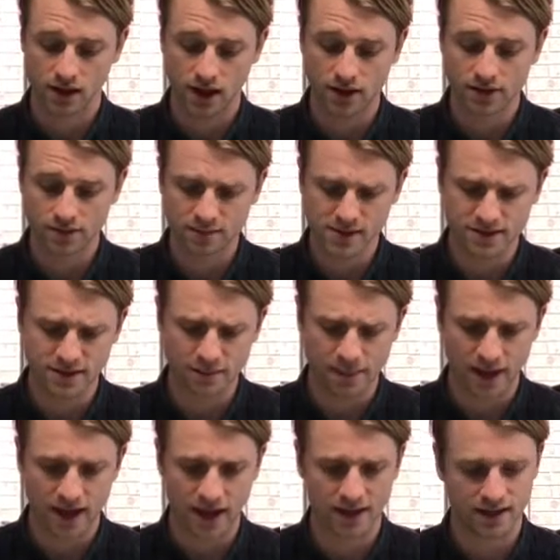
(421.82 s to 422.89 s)
A demister
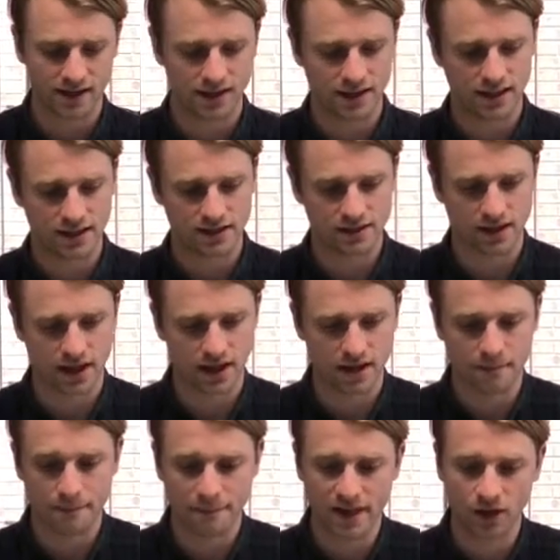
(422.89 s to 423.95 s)
pad is a
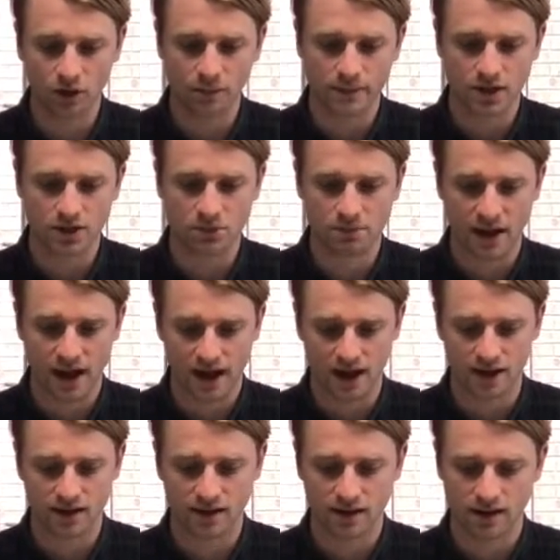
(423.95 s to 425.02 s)
metal mesh
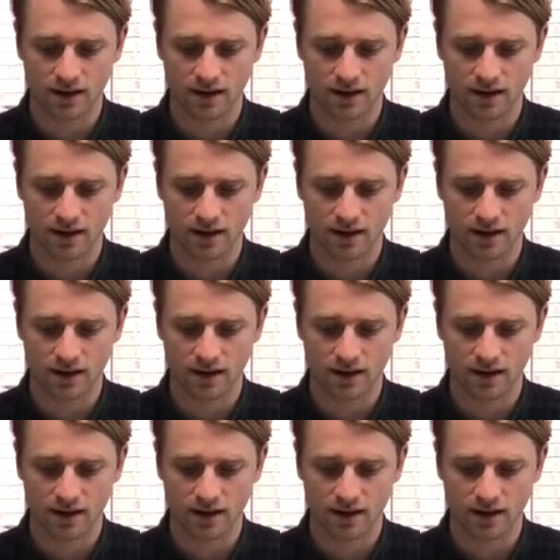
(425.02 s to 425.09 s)
pad